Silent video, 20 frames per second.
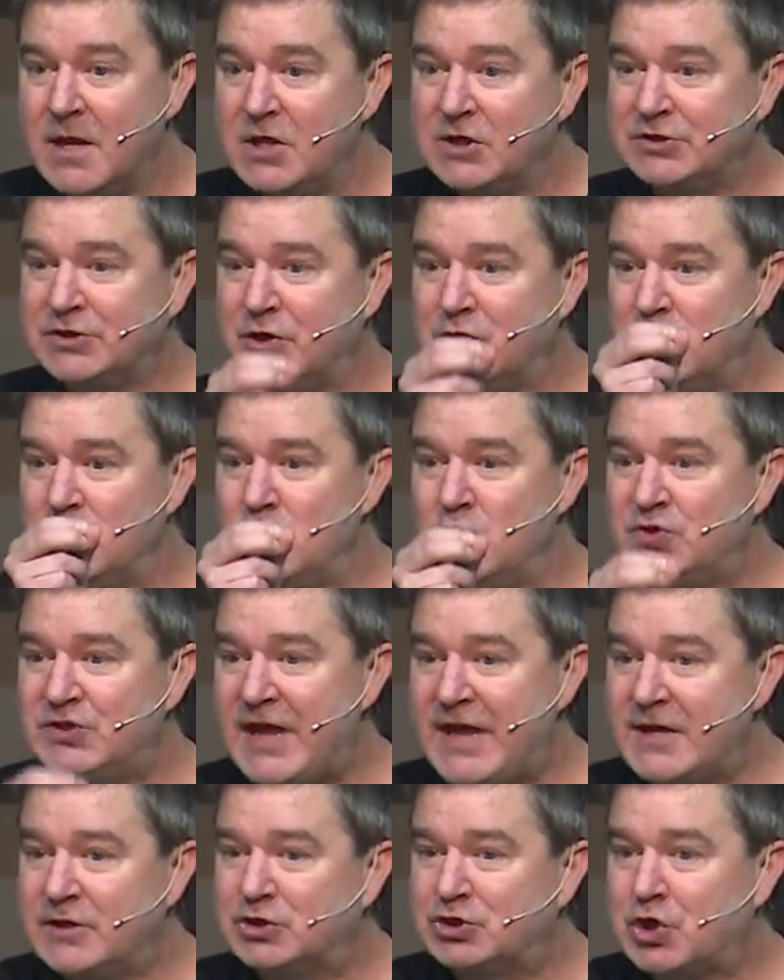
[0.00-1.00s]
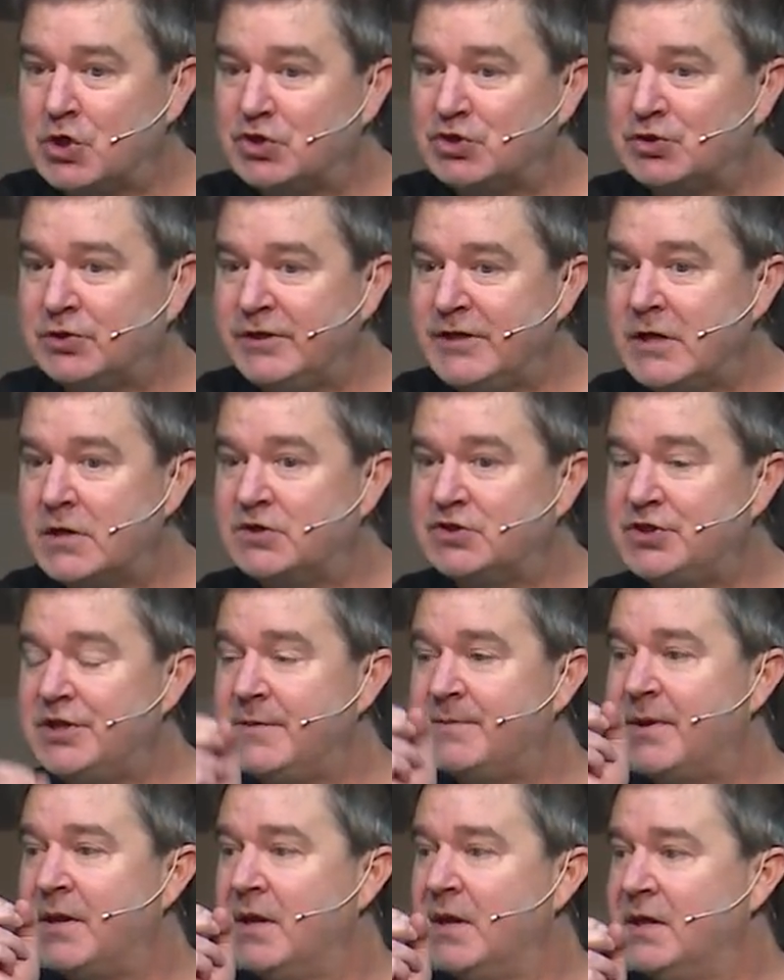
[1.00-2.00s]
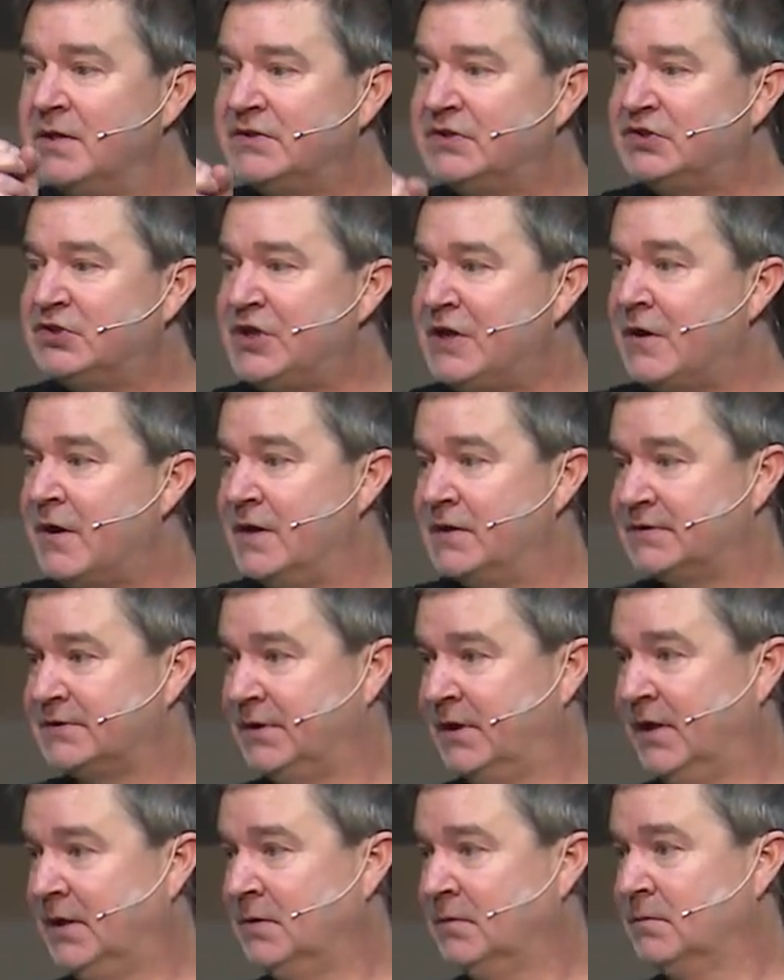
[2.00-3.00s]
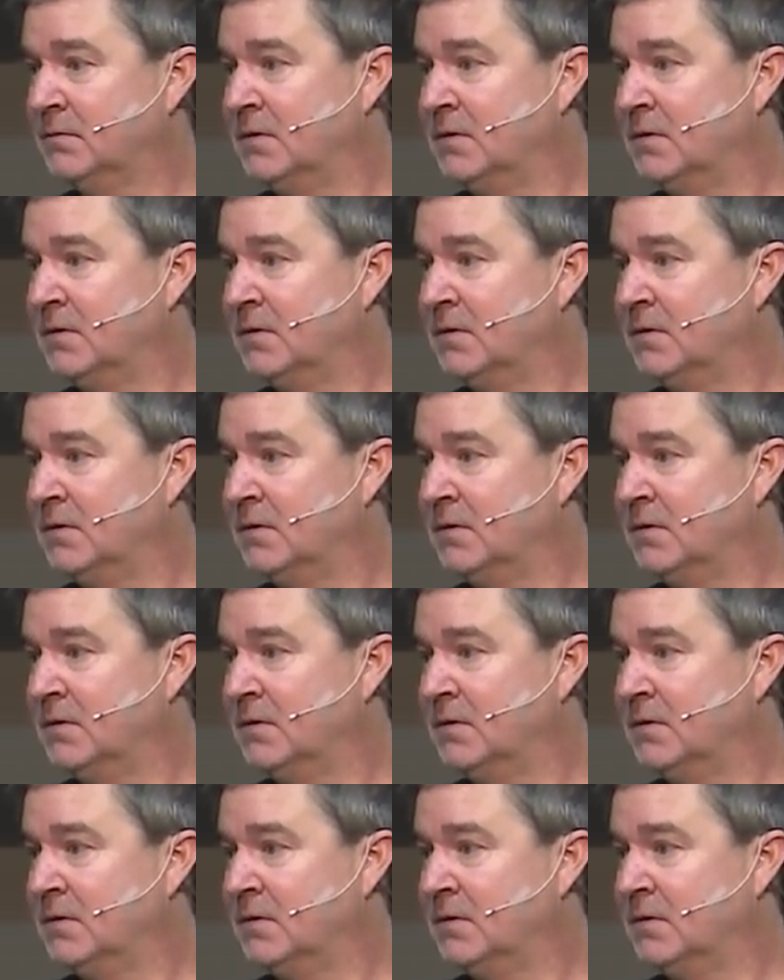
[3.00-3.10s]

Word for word: So you take church leadership seriously.